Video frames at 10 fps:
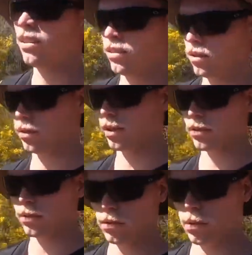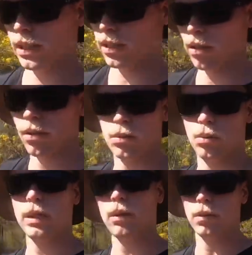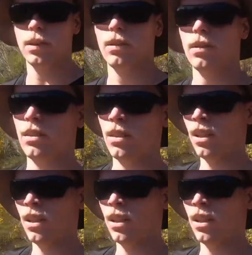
$220, well worth it.